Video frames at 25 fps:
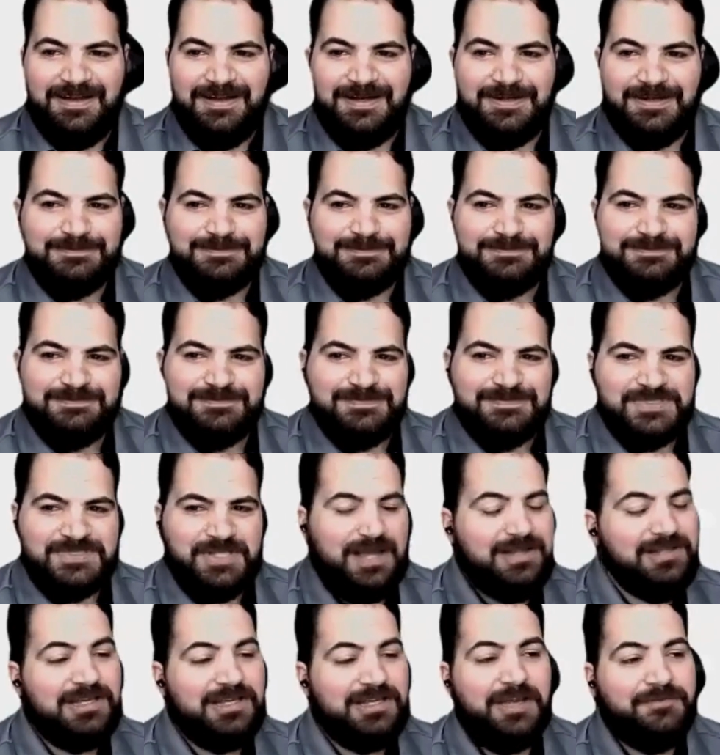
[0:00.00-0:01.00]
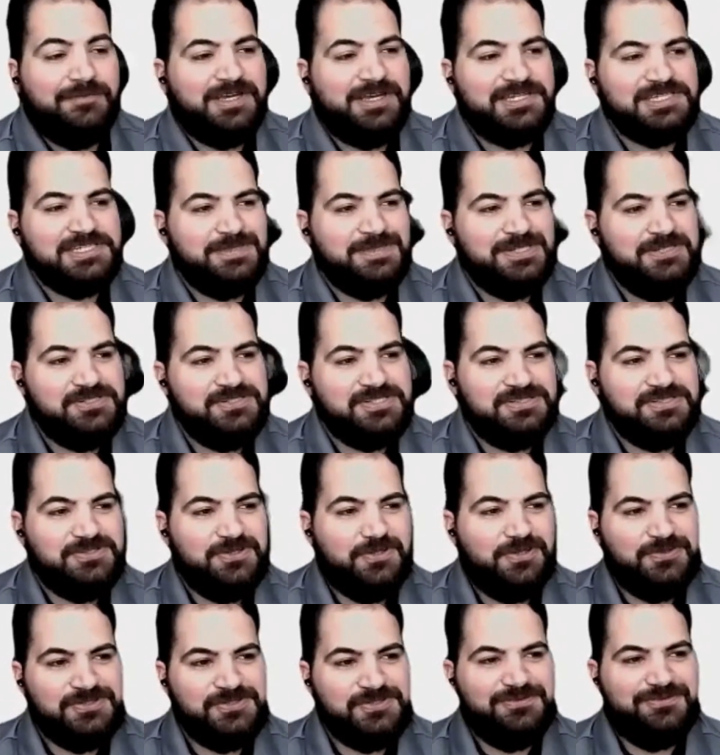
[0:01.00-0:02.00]
So how long have you guys been using
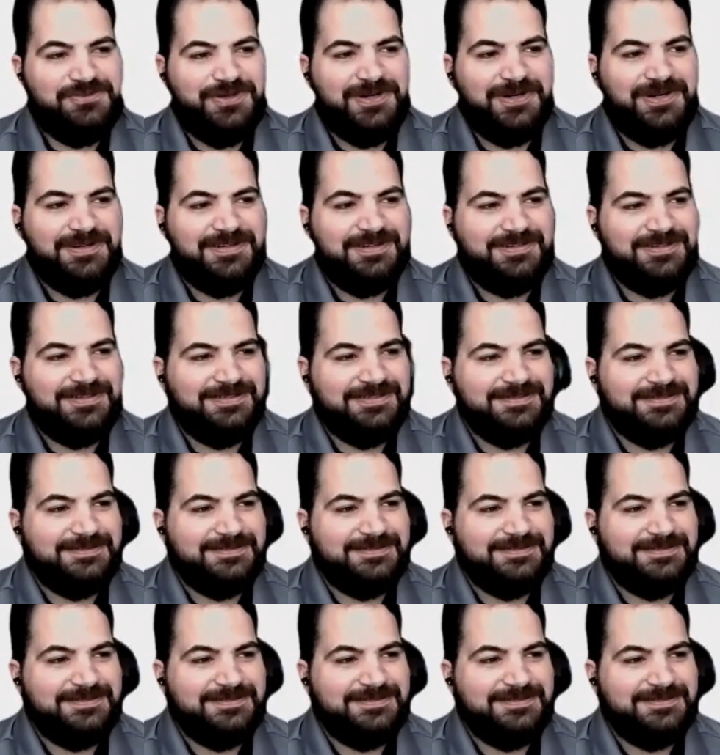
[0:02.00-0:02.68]
Togle so far?